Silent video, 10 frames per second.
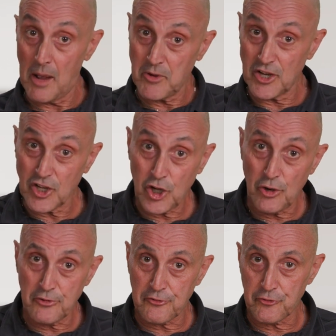I'm going to
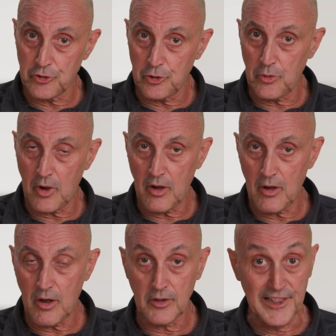go through
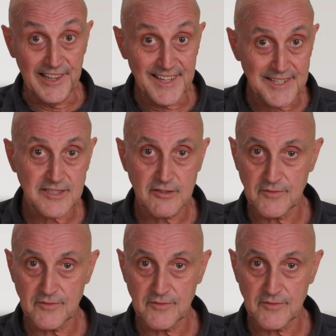a list